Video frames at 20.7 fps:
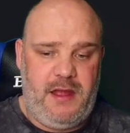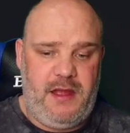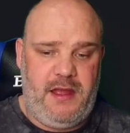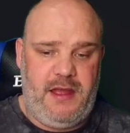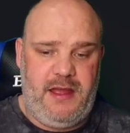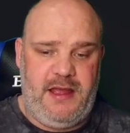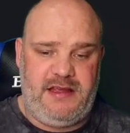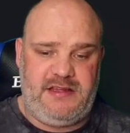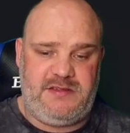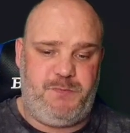
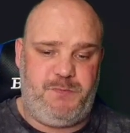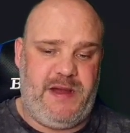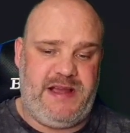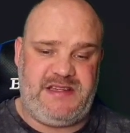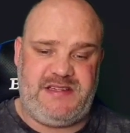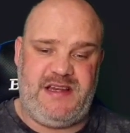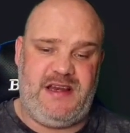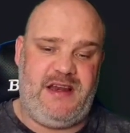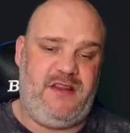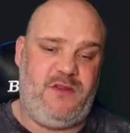It's
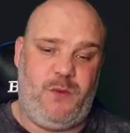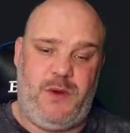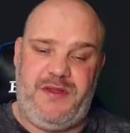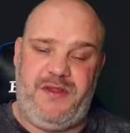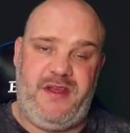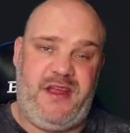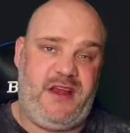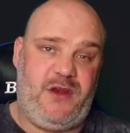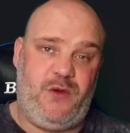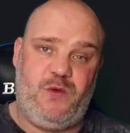basically the one
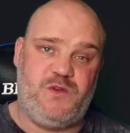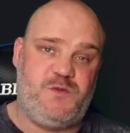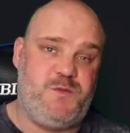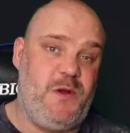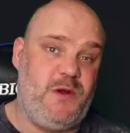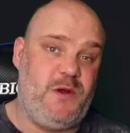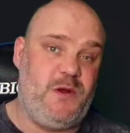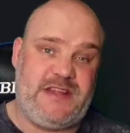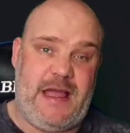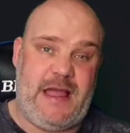that ignores
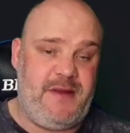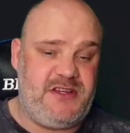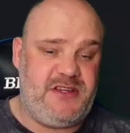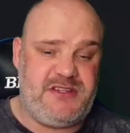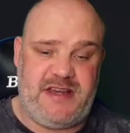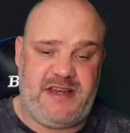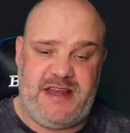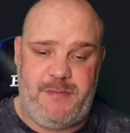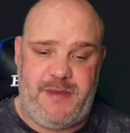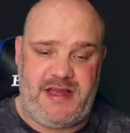block damage, so
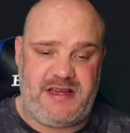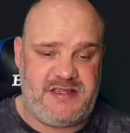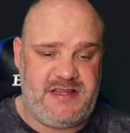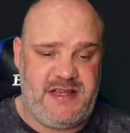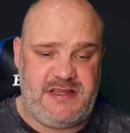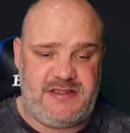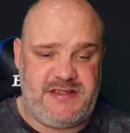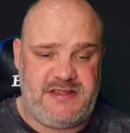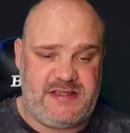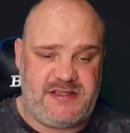that makes
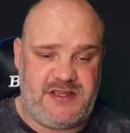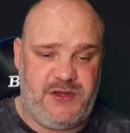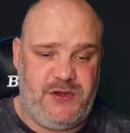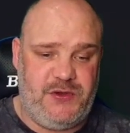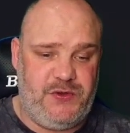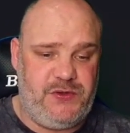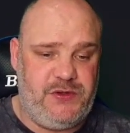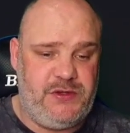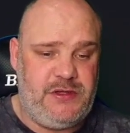sense, that's good.